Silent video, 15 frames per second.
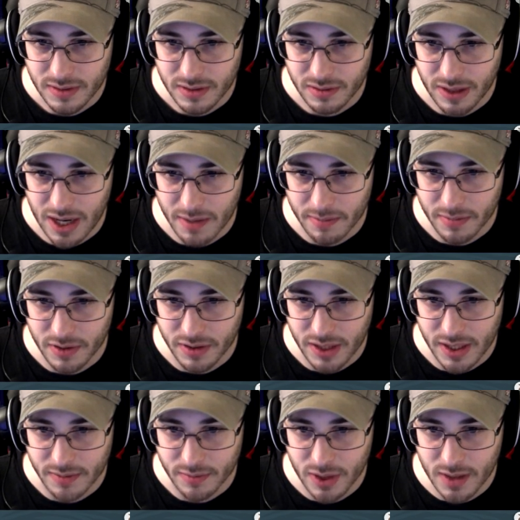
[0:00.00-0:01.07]
Crap.
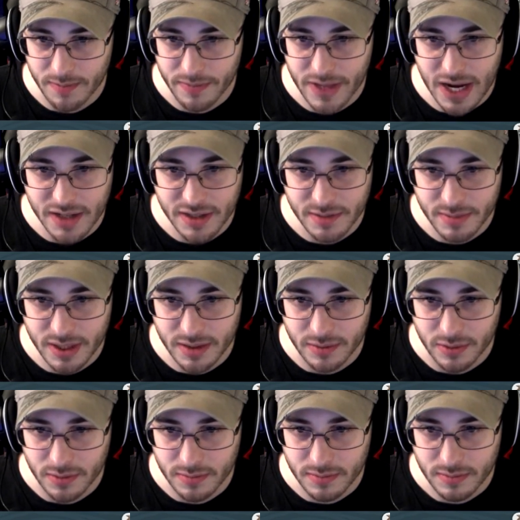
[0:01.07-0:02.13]
Okay, well, that should be...
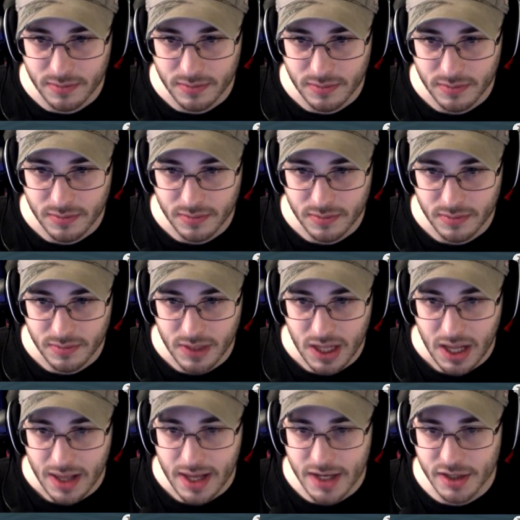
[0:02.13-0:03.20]
Whoop.
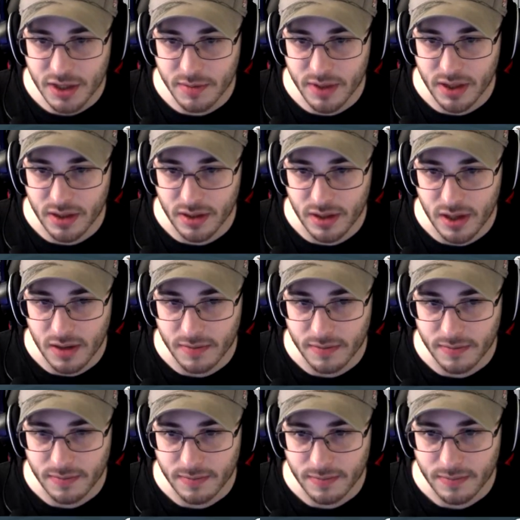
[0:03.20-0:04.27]
That should be good
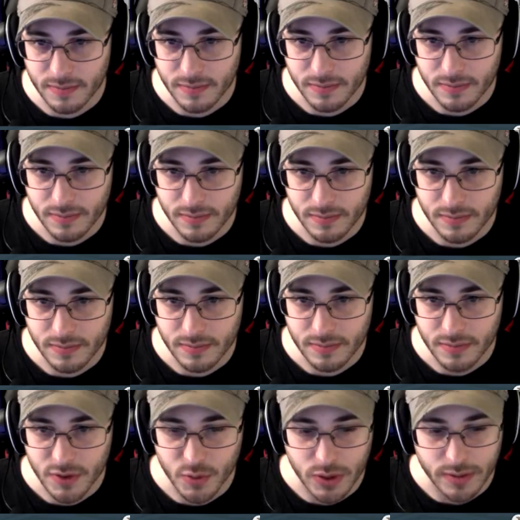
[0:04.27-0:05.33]
enough.
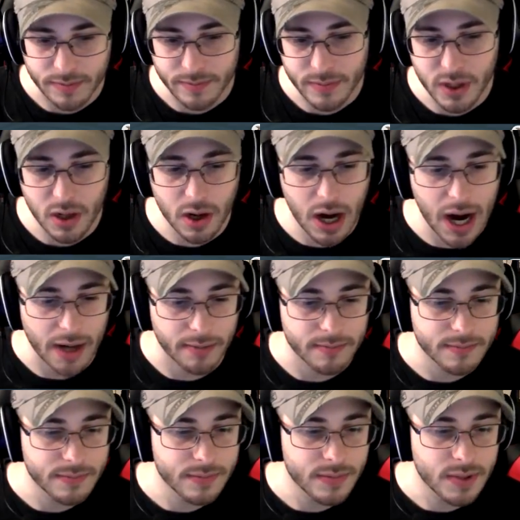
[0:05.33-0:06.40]
Sweet. Okay.
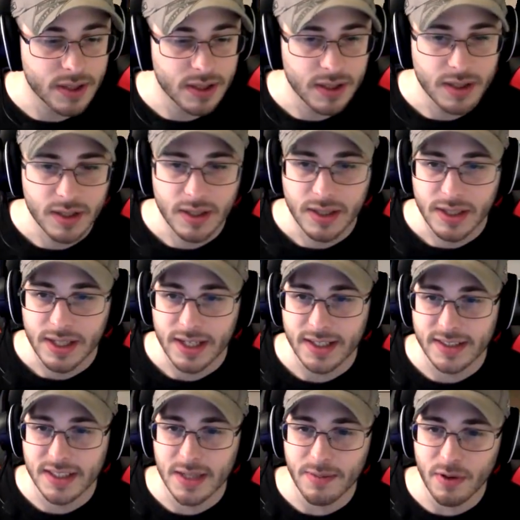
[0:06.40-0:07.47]

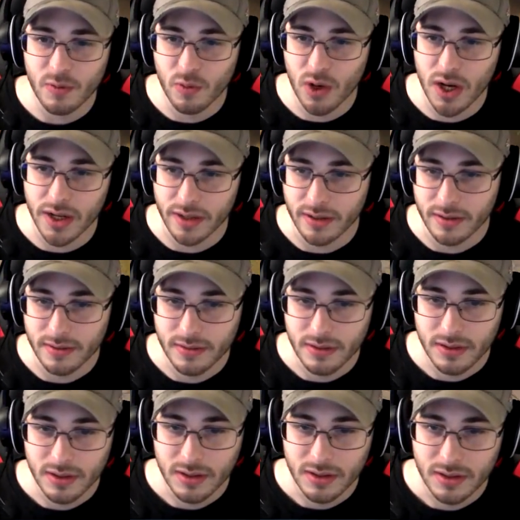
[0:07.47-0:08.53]
Exhibit 1
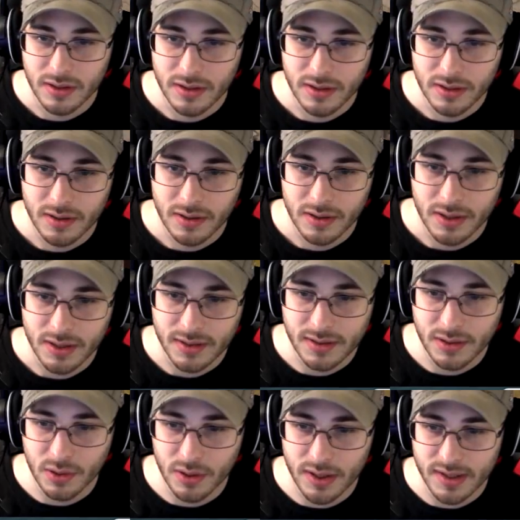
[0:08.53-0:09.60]
is
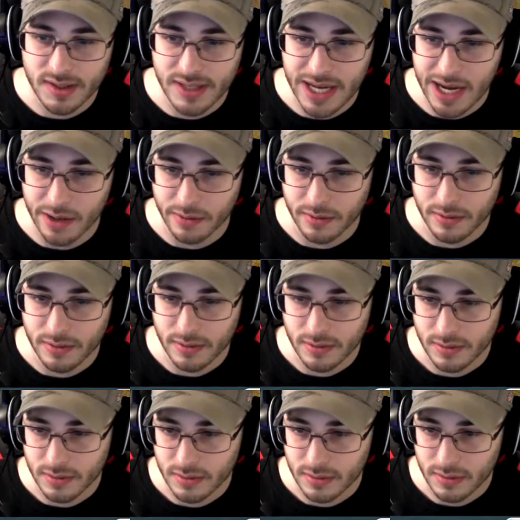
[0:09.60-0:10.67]
Tortoise Town.
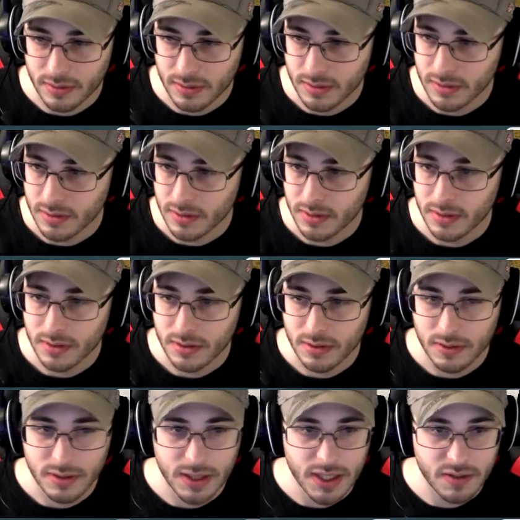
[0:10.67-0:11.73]

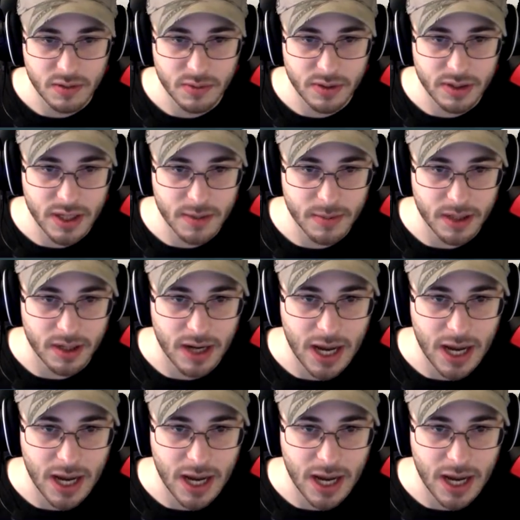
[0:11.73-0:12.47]
That's what we're naming it.